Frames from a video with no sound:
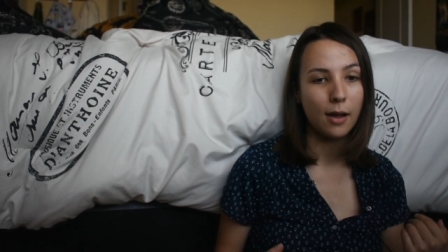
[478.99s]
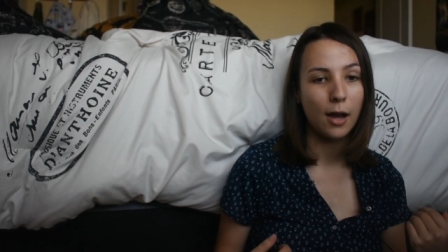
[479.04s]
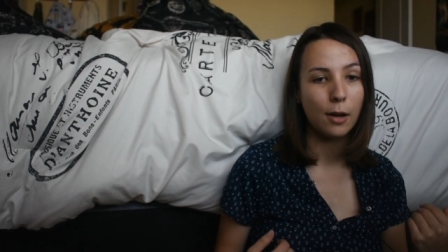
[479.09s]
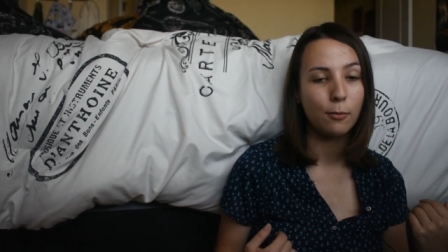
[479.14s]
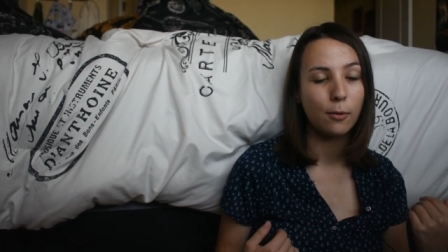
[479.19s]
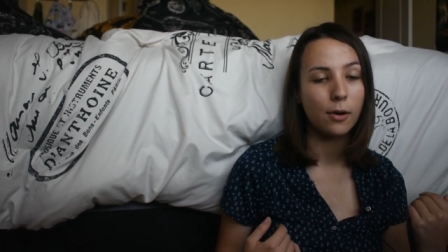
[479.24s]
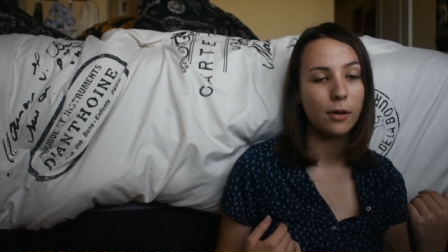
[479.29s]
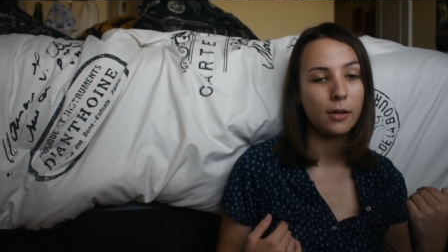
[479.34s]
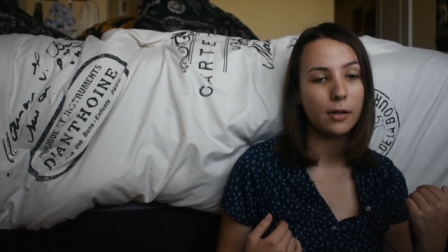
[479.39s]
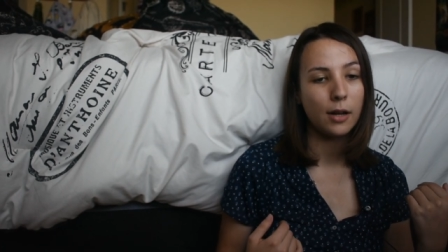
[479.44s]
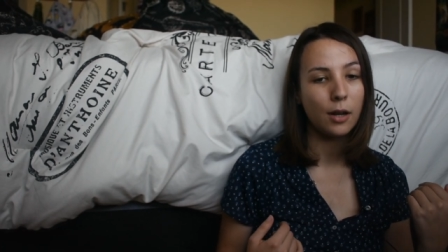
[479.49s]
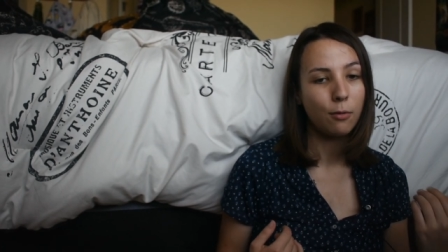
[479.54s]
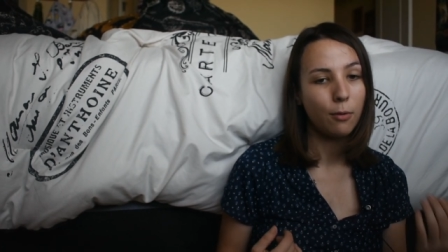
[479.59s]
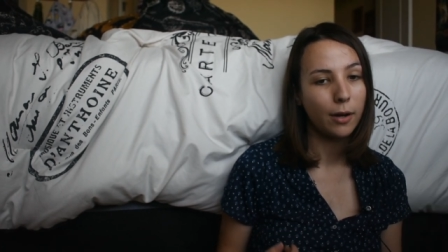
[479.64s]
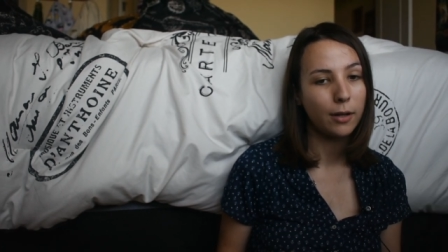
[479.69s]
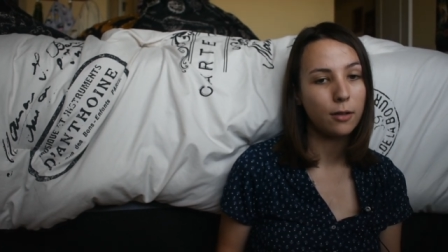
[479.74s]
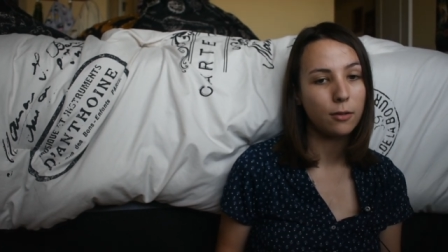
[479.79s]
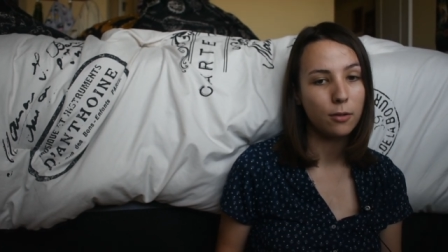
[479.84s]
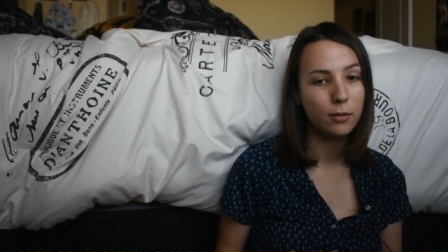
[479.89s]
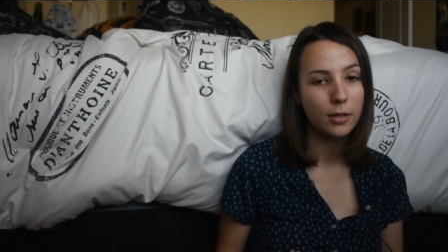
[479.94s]
I wanted a
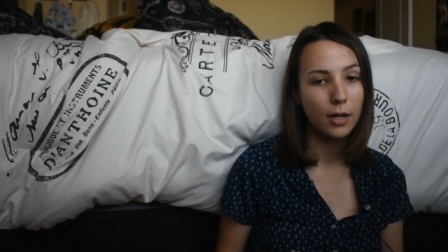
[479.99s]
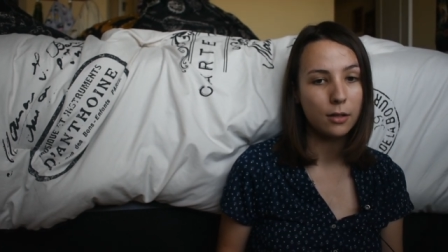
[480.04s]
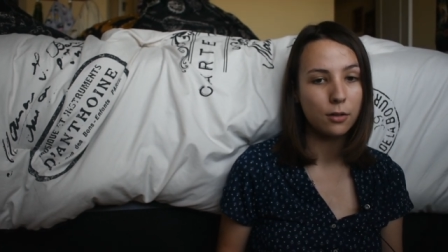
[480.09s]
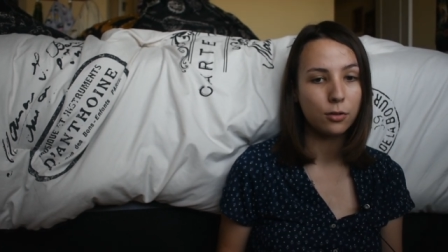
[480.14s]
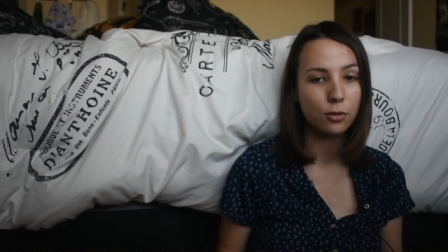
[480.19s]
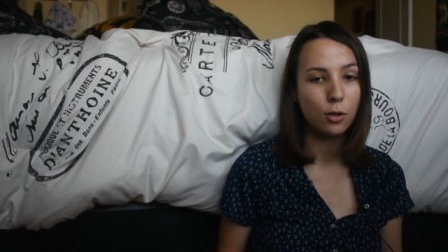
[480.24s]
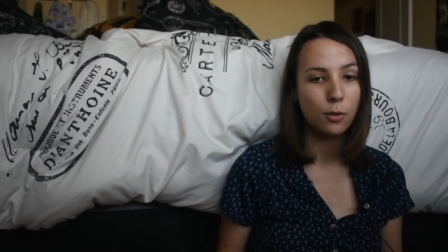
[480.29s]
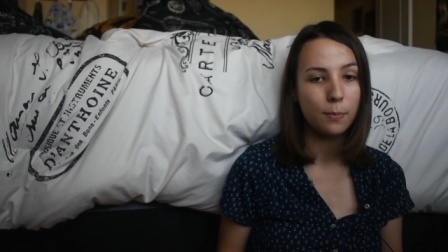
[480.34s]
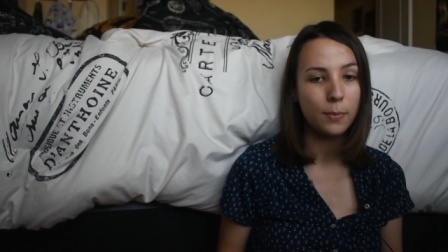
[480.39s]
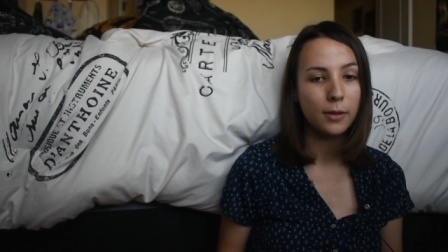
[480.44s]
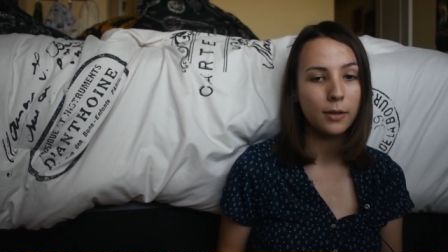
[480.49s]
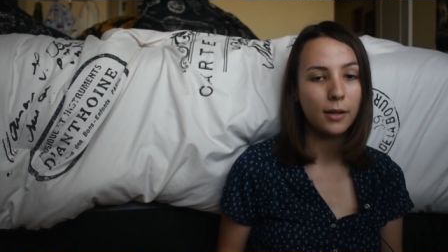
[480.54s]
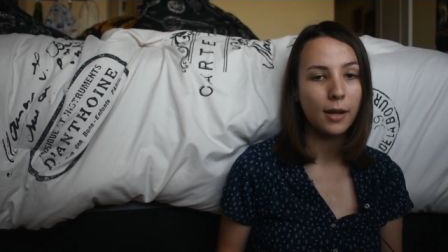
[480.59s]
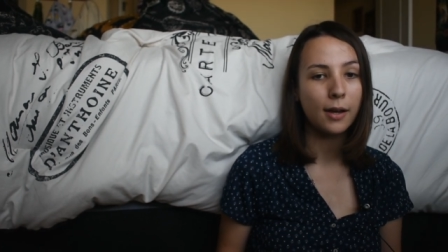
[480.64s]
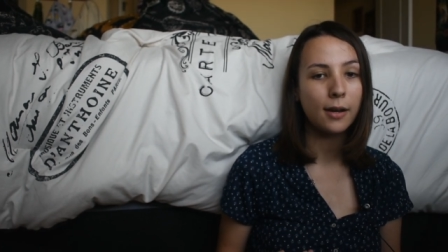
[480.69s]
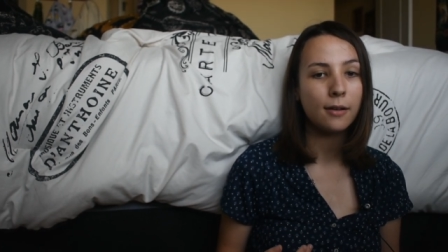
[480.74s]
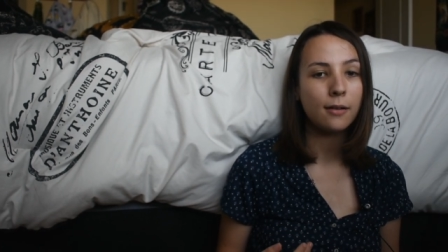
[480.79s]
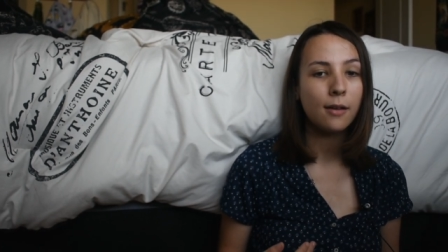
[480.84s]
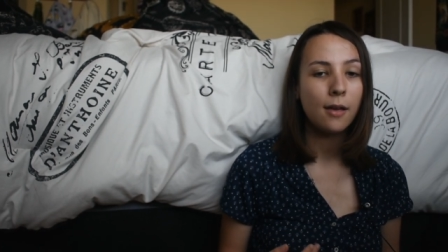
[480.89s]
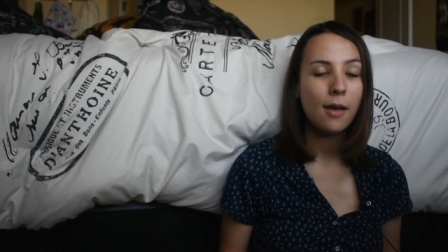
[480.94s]
regular telescoping
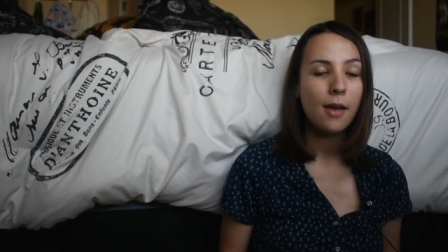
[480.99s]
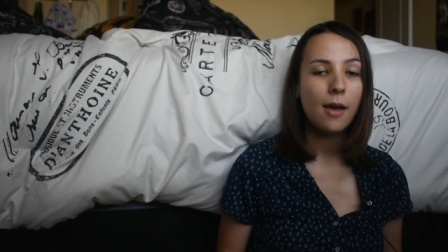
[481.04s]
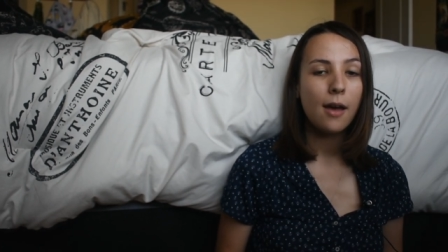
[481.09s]
cane,